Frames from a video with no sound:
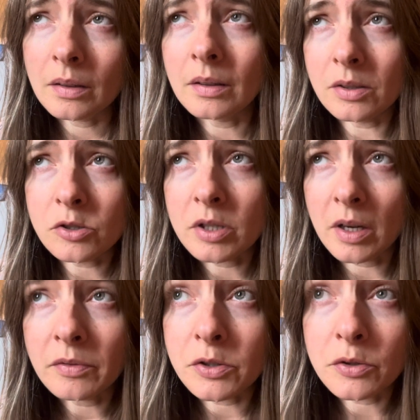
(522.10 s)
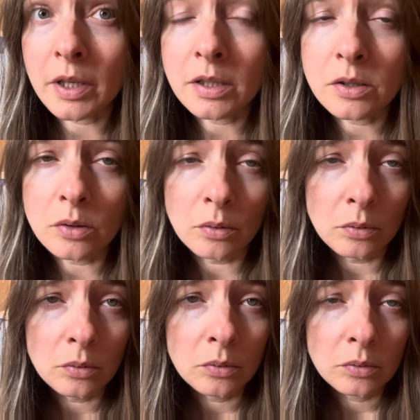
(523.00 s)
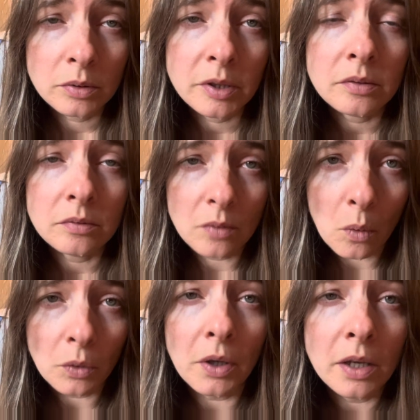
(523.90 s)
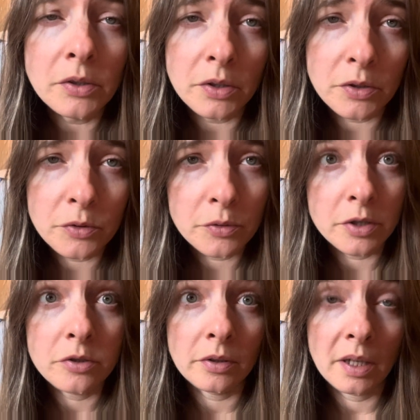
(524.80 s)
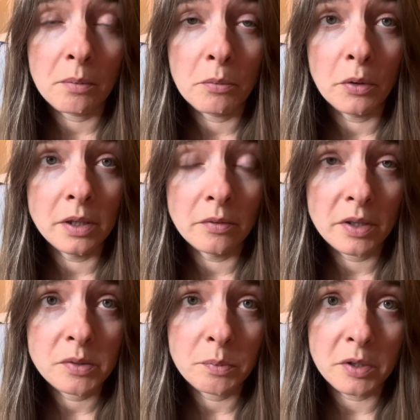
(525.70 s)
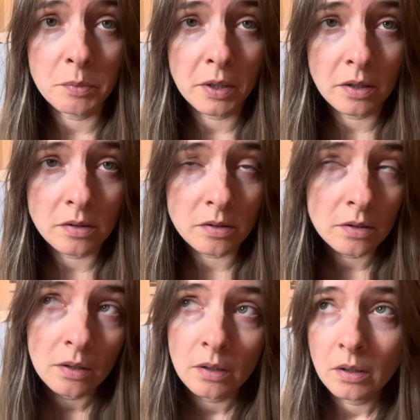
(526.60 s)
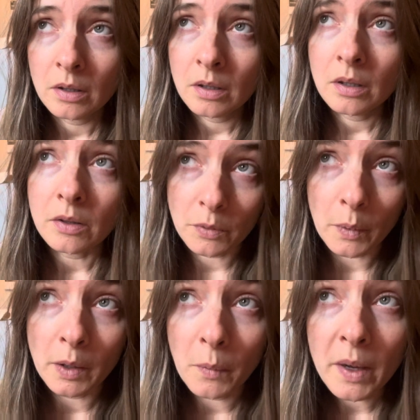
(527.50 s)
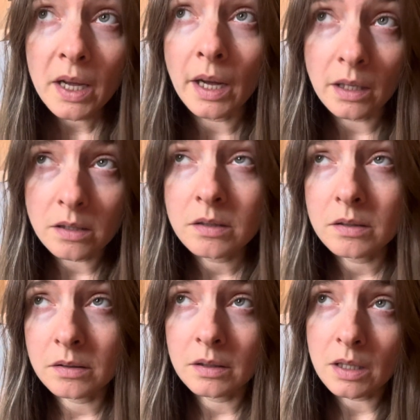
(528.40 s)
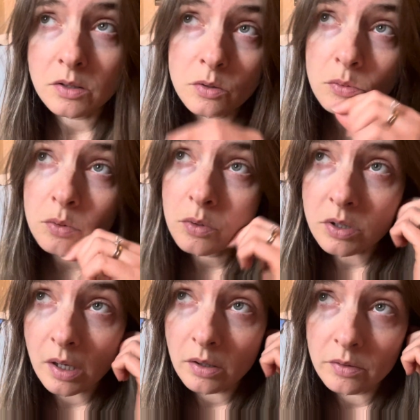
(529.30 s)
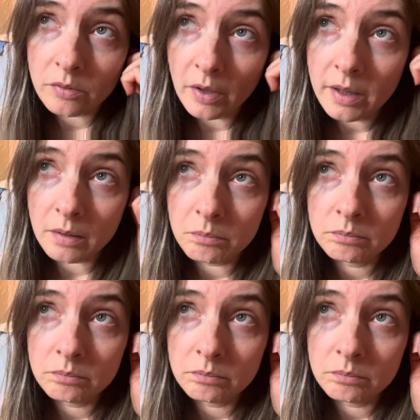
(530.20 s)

the chef is trying to hold on to the traditional Cambodian recipes because they're going away. I guess that's true, because I couldn't find them.